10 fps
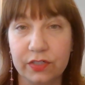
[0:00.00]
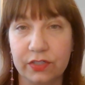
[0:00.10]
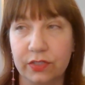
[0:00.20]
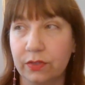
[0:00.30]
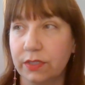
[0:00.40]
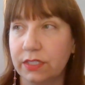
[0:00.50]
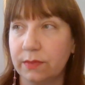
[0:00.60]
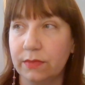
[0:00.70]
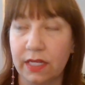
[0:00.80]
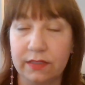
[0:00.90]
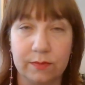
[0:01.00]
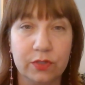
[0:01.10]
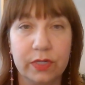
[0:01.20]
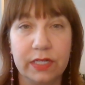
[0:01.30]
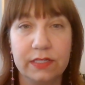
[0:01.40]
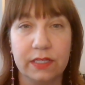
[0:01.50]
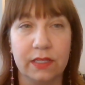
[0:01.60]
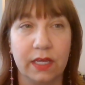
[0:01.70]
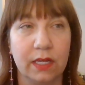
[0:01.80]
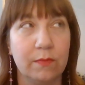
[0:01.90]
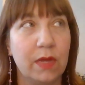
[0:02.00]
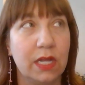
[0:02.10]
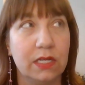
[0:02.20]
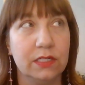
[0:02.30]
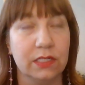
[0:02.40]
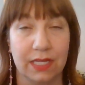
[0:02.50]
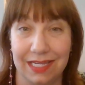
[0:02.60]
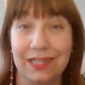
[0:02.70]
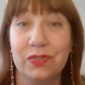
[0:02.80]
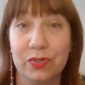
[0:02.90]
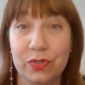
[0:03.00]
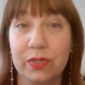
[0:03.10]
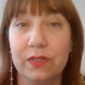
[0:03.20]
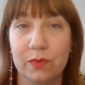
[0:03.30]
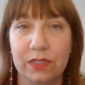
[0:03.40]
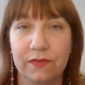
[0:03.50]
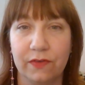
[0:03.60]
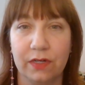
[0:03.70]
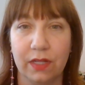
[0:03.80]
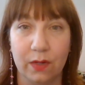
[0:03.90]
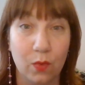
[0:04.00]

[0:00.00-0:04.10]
So they had some trees that they had made into like Easter trees with different like